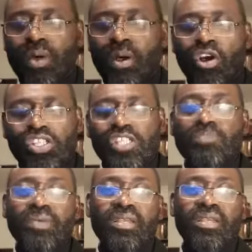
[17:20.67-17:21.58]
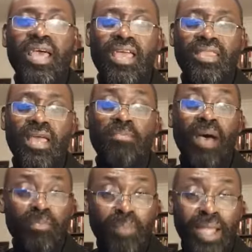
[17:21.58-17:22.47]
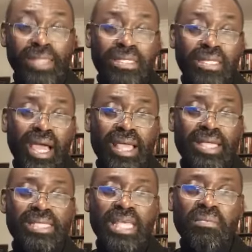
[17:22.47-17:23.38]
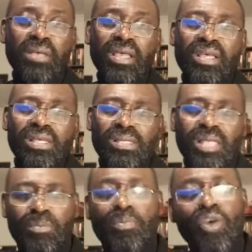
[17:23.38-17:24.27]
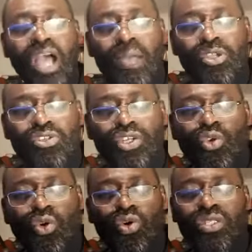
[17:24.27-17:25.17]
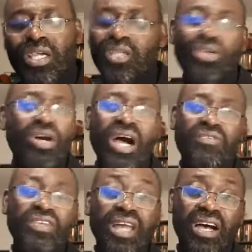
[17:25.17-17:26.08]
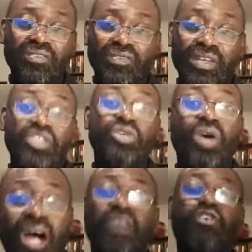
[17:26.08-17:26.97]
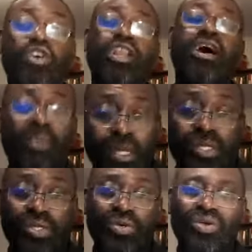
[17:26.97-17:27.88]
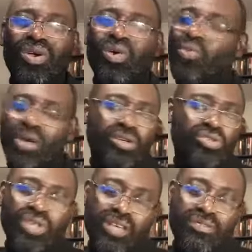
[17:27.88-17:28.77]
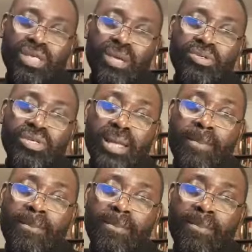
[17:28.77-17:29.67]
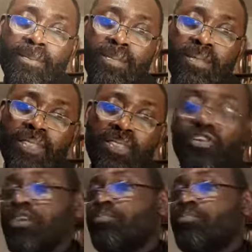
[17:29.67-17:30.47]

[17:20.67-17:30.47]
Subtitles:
gossiping and backbiting against them. Some people come into the Lord and they don't have enough. And you have, God, I bless you. Why don't you give some to them for the